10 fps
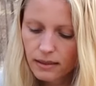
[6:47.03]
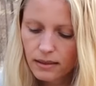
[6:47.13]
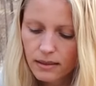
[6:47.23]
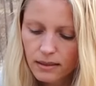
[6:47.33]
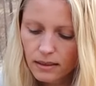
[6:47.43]
You
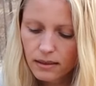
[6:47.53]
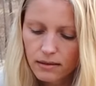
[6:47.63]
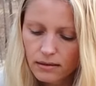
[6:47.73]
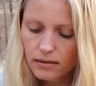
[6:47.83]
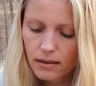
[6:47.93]
can see
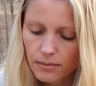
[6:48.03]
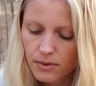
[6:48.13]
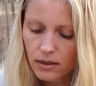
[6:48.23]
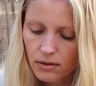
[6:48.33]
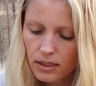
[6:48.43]

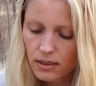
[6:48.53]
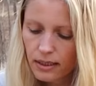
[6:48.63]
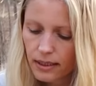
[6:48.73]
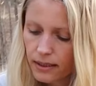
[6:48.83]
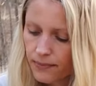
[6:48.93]
comes out
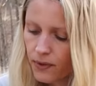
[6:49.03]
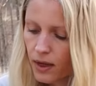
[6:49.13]
easily here